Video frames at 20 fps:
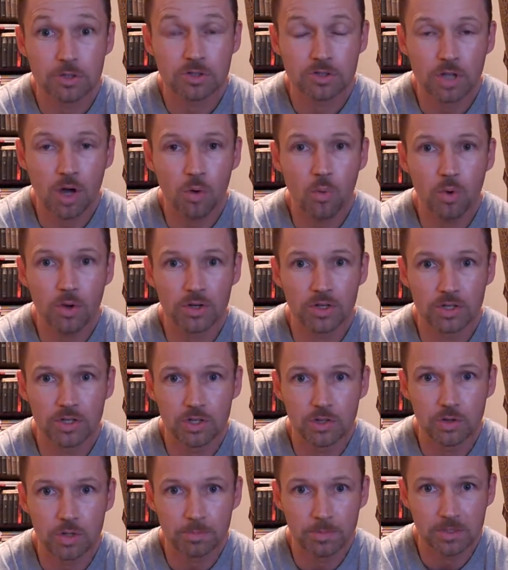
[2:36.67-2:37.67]
no one to
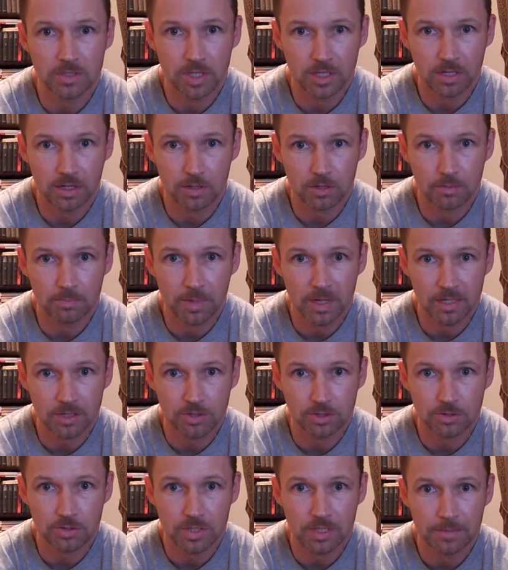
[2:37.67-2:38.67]
do a particular
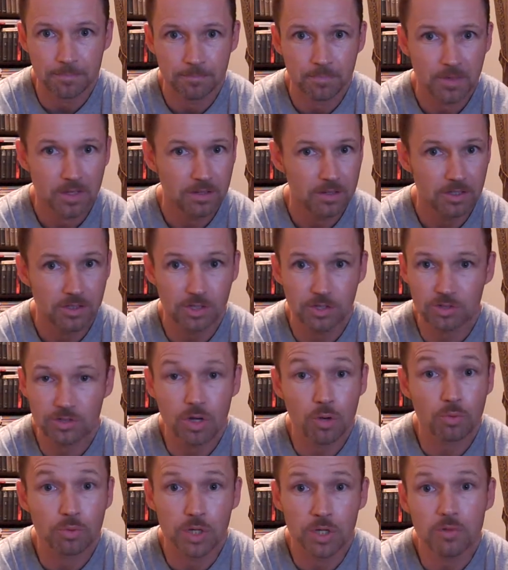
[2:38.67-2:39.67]
ministry, then just
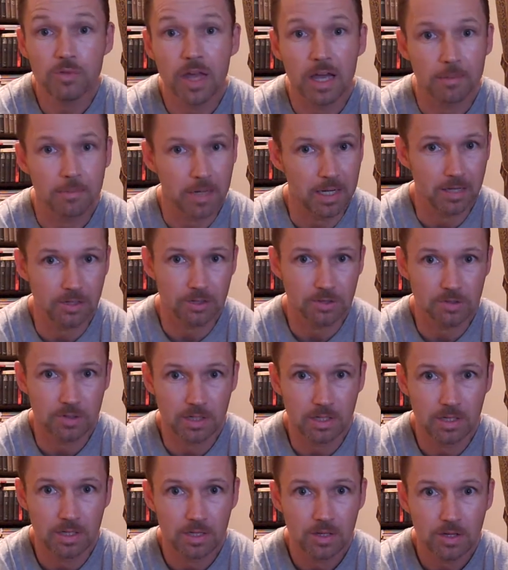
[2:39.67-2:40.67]
don't do that ministry.
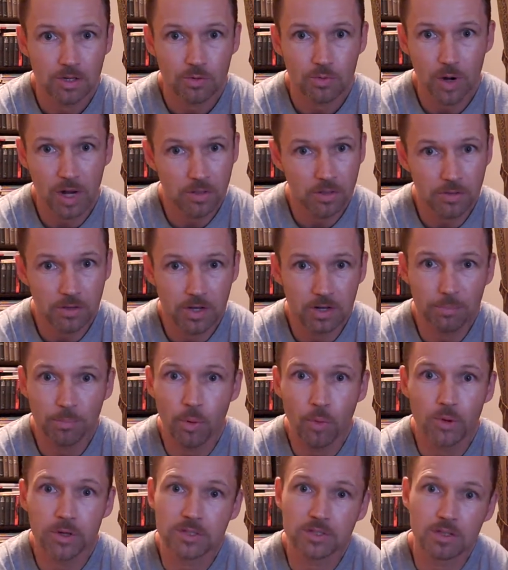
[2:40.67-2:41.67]
Rather than
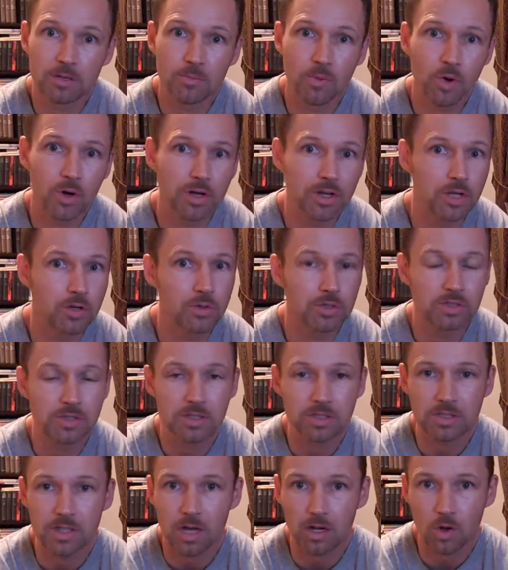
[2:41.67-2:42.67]
appoint someone who is
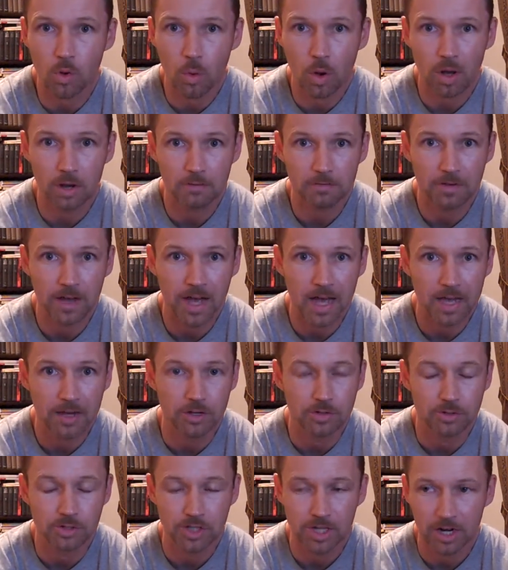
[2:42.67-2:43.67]
just not qualified,
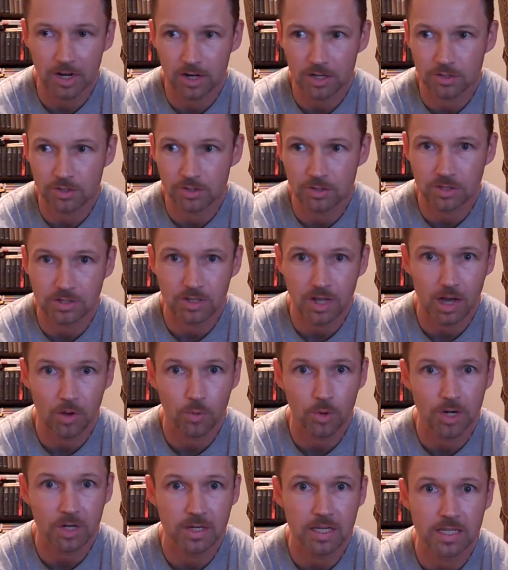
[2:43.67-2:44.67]
whose character is not
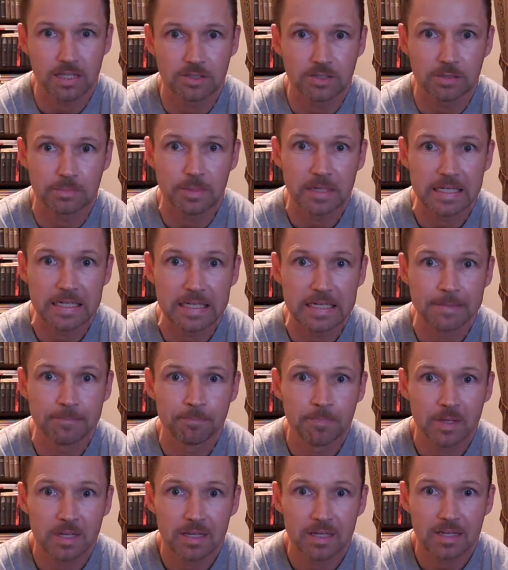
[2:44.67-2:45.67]
where it needs to be.
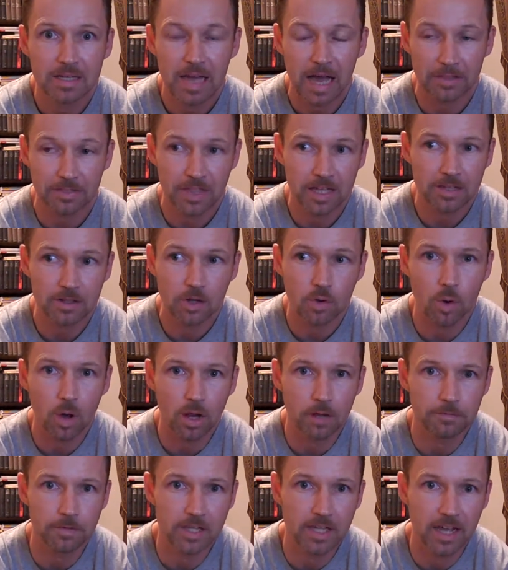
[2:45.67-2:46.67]
I think the
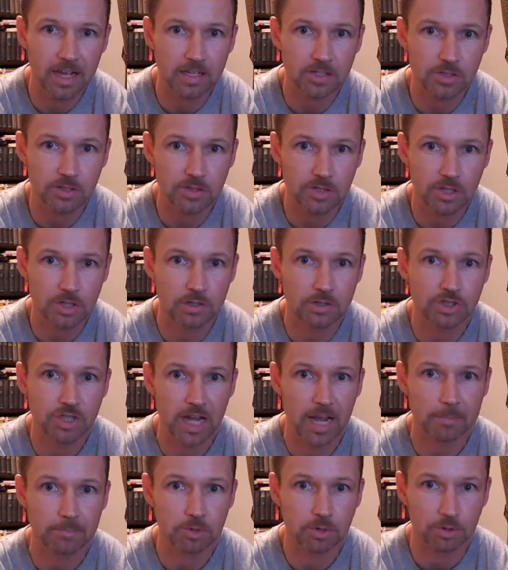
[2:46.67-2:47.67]
qualifications here in
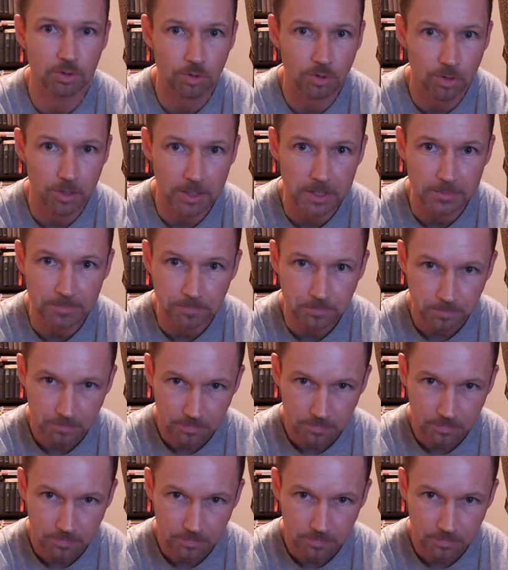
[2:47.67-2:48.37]
chapter 3